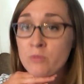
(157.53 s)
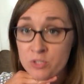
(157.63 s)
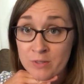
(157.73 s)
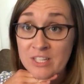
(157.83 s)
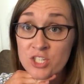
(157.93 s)
we're
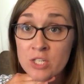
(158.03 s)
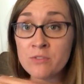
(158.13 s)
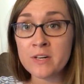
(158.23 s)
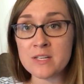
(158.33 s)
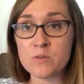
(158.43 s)
doing the
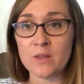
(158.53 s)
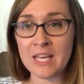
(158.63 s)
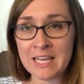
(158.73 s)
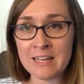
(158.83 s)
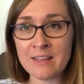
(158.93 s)
chin rest with
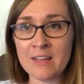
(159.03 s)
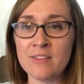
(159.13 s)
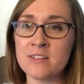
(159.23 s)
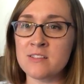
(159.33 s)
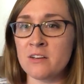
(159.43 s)
handling,
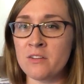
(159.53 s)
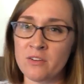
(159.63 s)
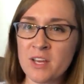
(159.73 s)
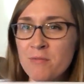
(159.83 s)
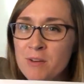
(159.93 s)
things that are a
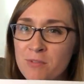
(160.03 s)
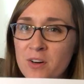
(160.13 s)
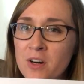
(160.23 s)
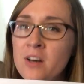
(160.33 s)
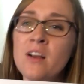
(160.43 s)
little iffy
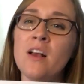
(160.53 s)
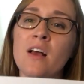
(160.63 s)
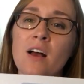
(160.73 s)
for her.